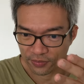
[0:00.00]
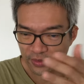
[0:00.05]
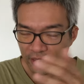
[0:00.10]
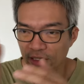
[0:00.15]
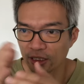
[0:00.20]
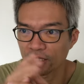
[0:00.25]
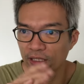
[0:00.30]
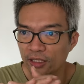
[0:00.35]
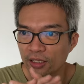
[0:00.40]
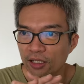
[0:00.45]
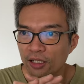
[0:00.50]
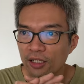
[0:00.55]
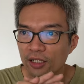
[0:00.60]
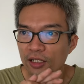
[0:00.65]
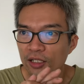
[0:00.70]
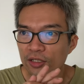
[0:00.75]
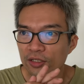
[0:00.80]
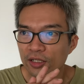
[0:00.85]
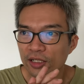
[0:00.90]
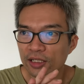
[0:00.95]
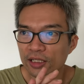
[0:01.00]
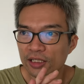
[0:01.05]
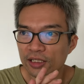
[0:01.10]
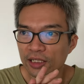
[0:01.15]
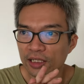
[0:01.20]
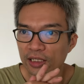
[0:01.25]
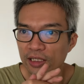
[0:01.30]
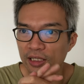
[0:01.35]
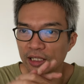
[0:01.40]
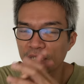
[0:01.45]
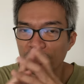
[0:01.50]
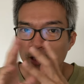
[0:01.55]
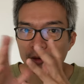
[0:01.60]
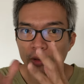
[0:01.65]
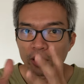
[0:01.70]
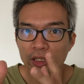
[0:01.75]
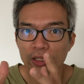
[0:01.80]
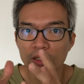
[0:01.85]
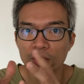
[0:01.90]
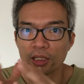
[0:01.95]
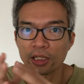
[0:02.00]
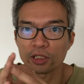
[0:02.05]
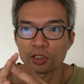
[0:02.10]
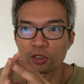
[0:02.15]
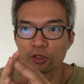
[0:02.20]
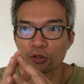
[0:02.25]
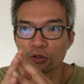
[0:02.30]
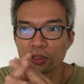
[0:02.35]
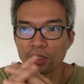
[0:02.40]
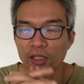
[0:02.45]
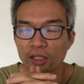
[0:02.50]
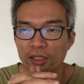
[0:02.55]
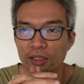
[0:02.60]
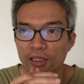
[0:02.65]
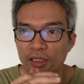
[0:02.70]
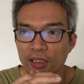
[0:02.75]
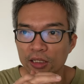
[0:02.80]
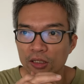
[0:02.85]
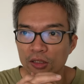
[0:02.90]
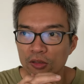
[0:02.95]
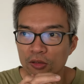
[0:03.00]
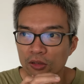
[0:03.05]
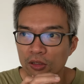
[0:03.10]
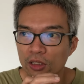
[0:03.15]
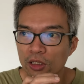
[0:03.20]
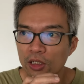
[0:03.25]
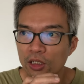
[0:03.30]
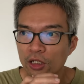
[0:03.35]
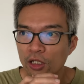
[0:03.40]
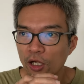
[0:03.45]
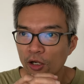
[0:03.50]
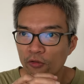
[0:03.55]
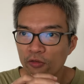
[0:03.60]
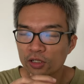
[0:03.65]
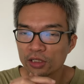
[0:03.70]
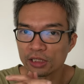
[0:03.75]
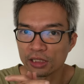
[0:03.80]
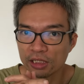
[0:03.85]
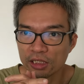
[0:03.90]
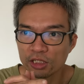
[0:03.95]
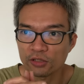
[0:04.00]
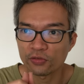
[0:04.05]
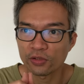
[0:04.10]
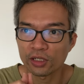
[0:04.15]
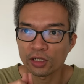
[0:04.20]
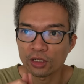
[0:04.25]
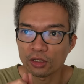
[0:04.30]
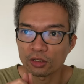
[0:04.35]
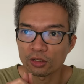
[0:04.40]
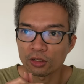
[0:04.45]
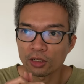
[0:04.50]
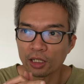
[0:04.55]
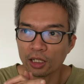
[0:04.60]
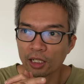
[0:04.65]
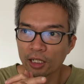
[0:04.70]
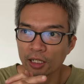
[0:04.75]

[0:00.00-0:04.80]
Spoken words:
Okay. So I decided, hey, why not? Let's go down and take a look. Of course, in this video,